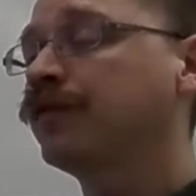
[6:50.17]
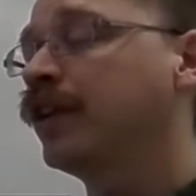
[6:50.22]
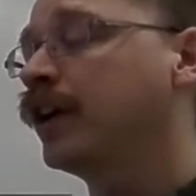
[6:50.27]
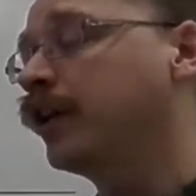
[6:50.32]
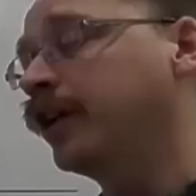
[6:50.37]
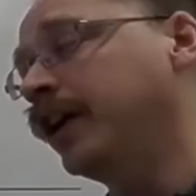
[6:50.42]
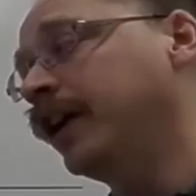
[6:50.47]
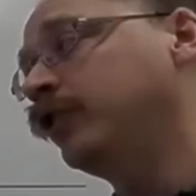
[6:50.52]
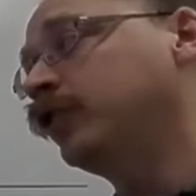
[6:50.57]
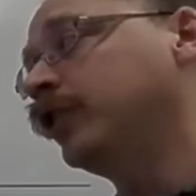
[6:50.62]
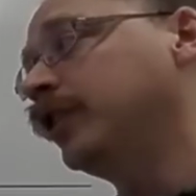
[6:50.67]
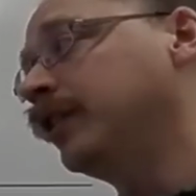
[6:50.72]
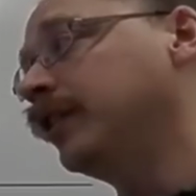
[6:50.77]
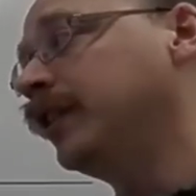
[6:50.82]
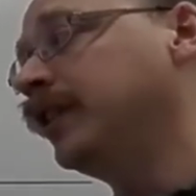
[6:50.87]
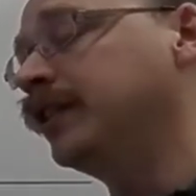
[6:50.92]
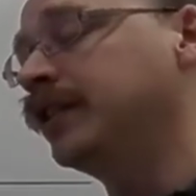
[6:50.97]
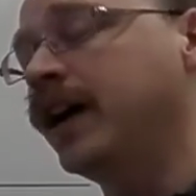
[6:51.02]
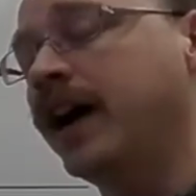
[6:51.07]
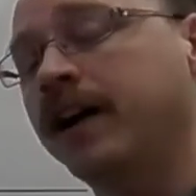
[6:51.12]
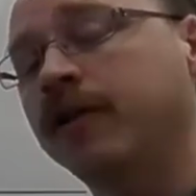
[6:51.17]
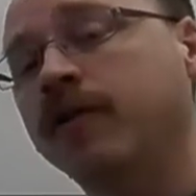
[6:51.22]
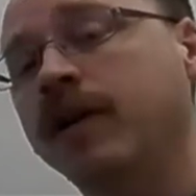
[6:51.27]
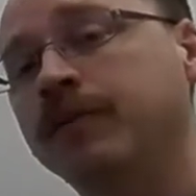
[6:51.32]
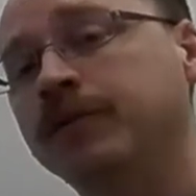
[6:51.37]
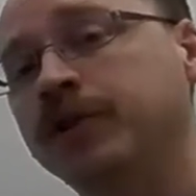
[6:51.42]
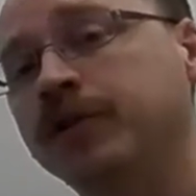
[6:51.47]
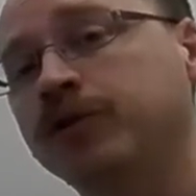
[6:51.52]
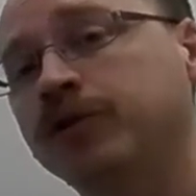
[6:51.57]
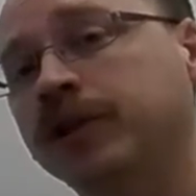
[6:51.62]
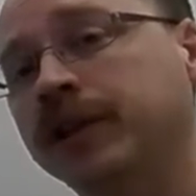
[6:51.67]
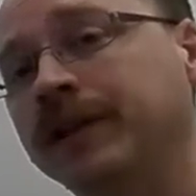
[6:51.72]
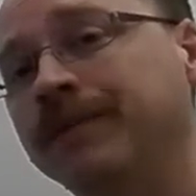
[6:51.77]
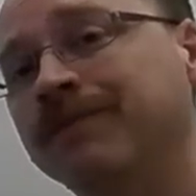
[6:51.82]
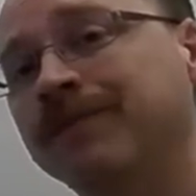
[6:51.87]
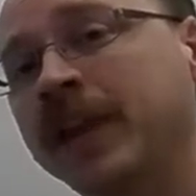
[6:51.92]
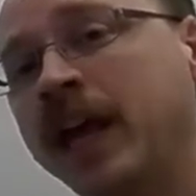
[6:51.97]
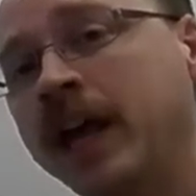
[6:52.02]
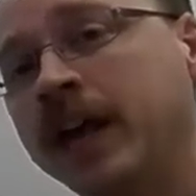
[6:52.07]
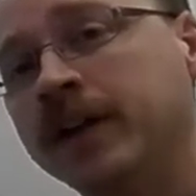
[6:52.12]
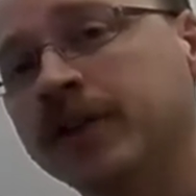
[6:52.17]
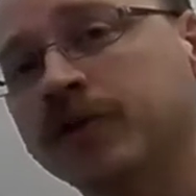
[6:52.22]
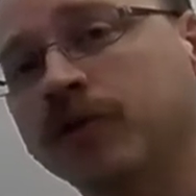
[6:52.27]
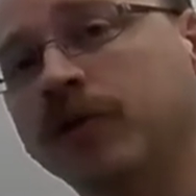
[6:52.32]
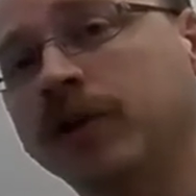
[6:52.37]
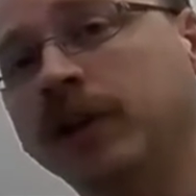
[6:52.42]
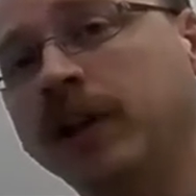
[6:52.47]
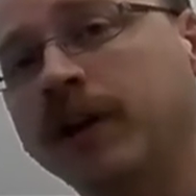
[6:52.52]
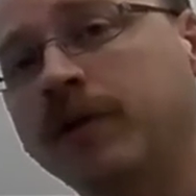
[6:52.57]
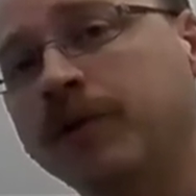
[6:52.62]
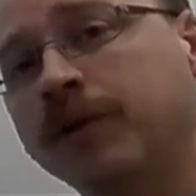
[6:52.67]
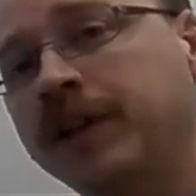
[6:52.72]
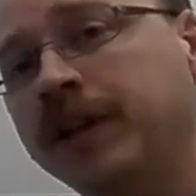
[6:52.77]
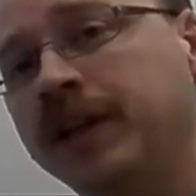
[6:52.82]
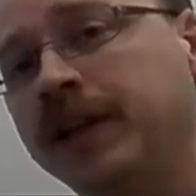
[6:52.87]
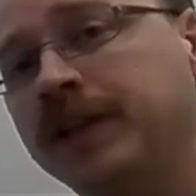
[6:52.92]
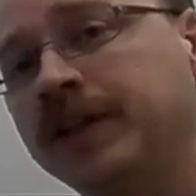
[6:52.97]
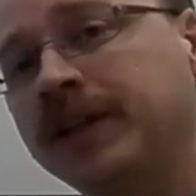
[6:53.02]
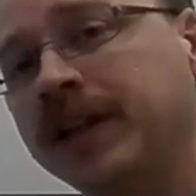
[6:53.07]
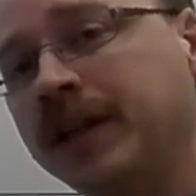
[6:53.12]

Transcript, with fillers: variation in these diagrams usually. So good luck with these,